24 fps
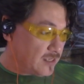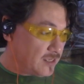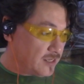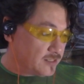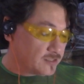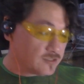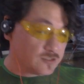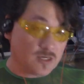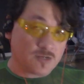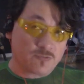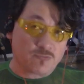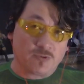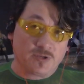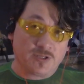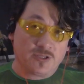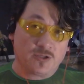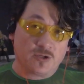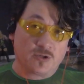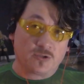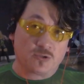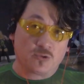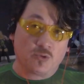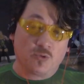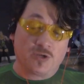Not really
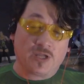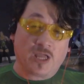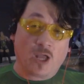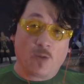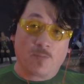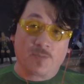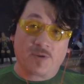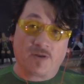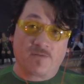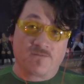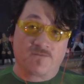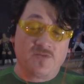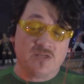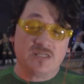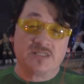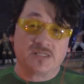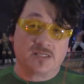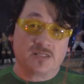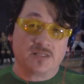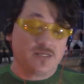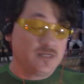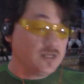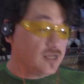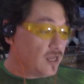there helping out
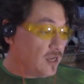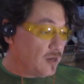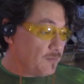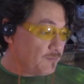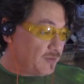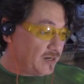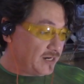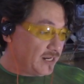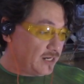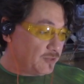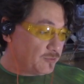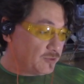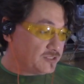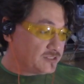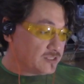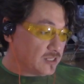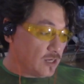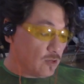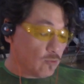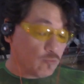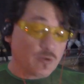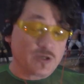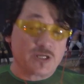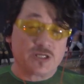physically. But anyways,
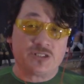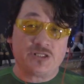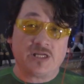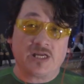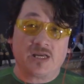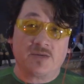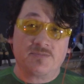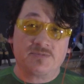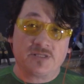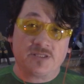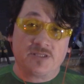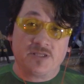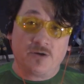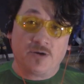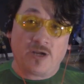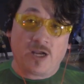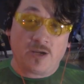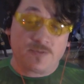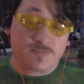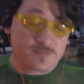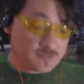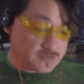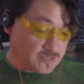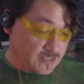Ricochet comes in there,
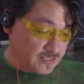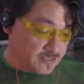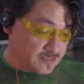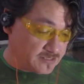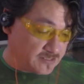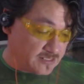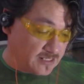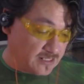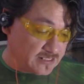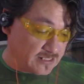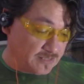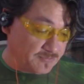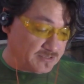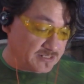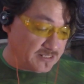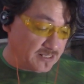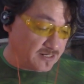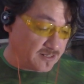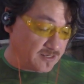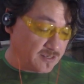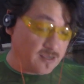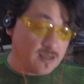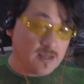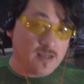gets Sami Zayn
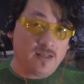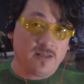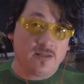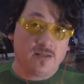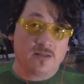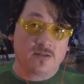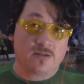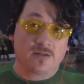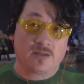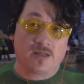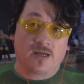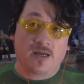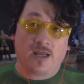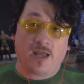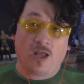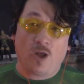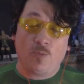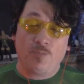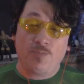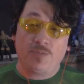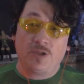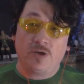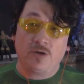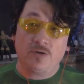a little
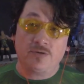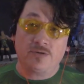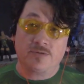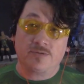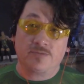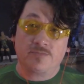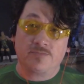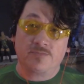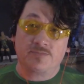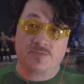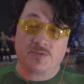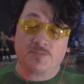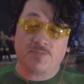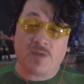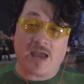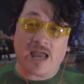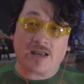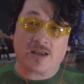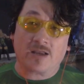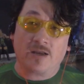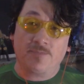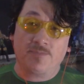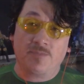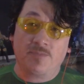help there, some
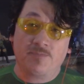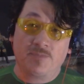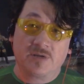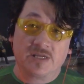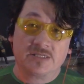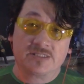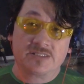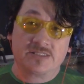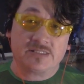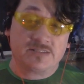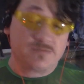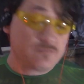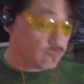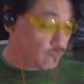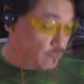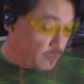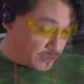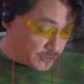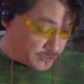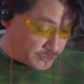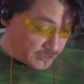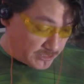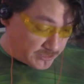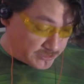backup, because
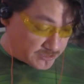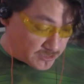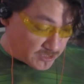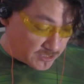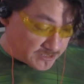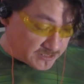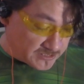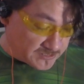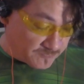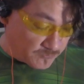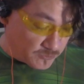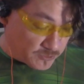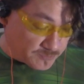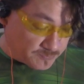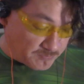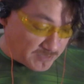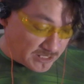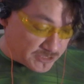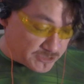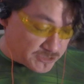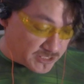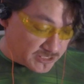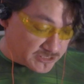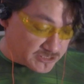Ricochet's got his first
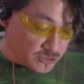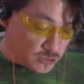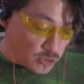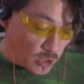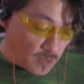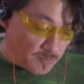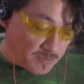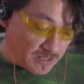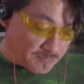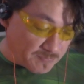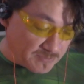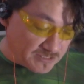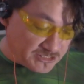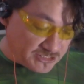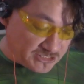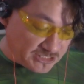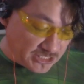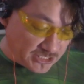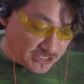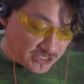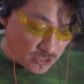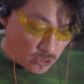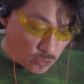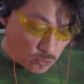match against Dominic
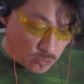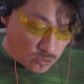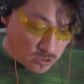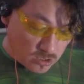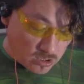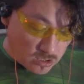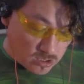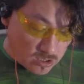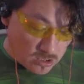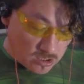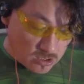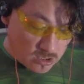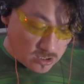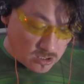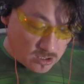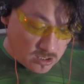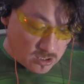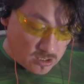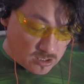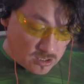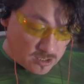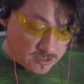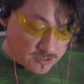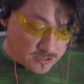Mysterio.
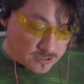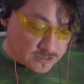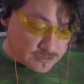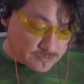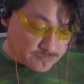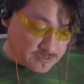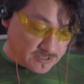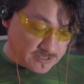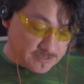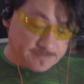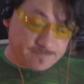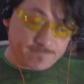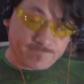That's right.